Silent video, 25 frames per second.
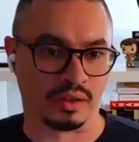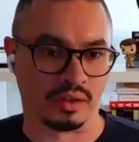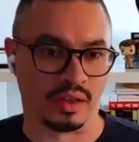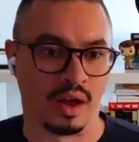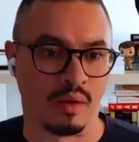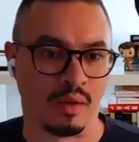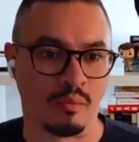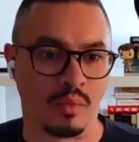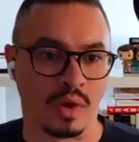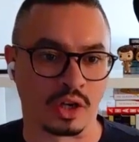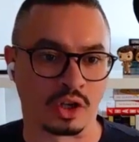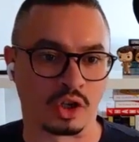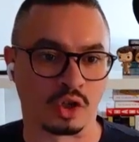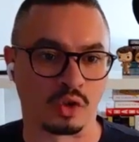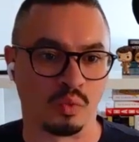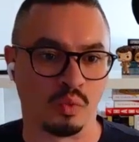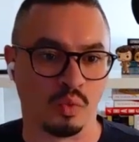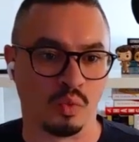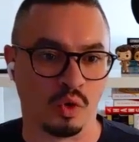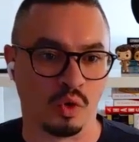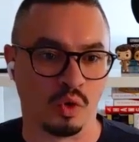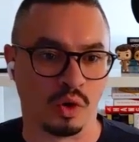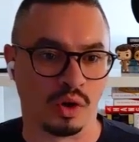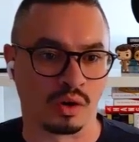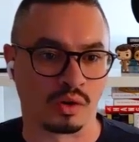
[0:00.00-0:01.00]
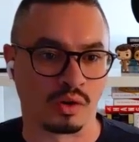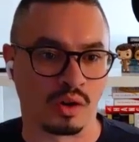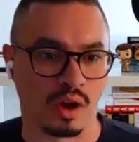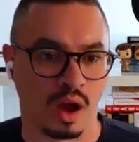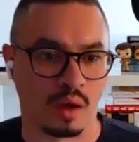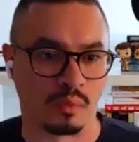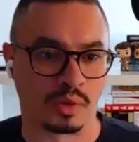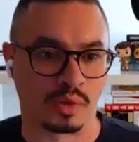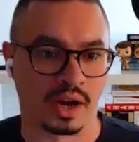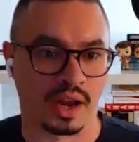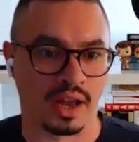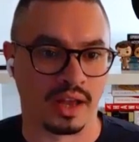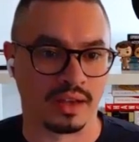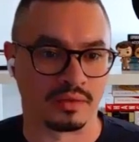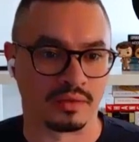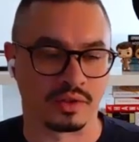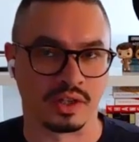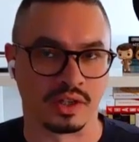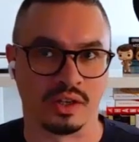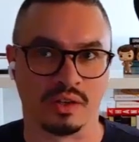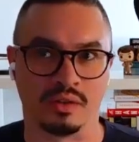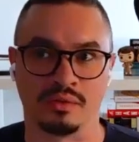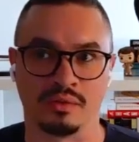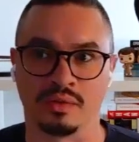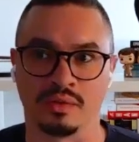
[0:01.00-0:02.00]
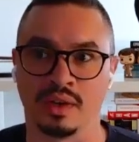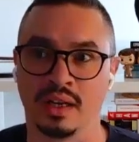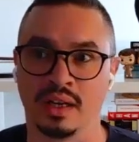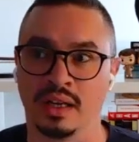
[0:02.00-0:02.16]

a much more comprehensive